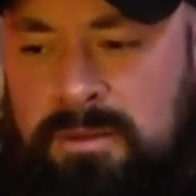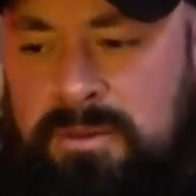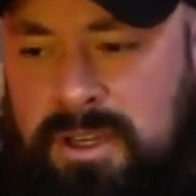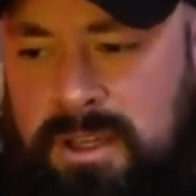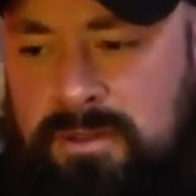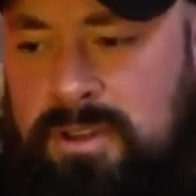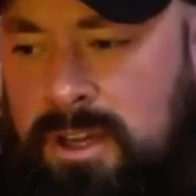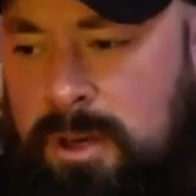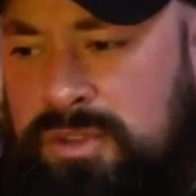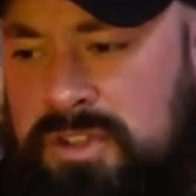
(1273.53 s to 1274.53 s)
I'm going to give it a
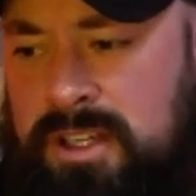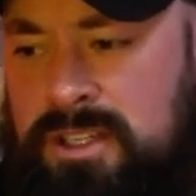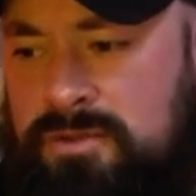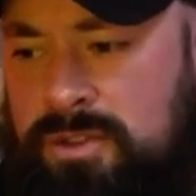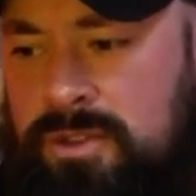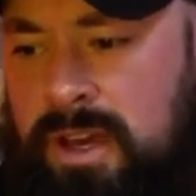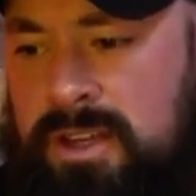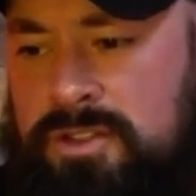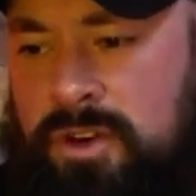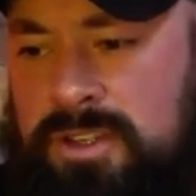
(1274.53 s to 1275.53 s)
couple seconds for you
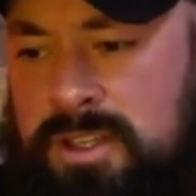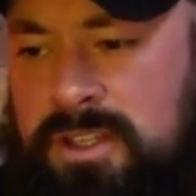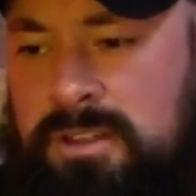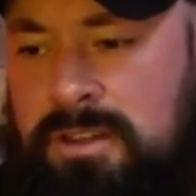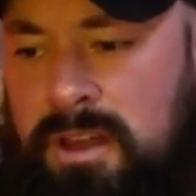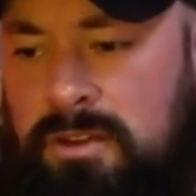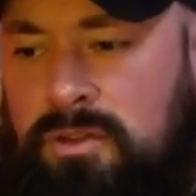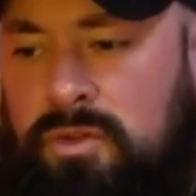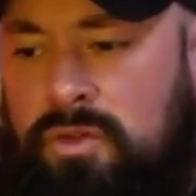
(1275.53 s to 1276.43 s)
guys to articulate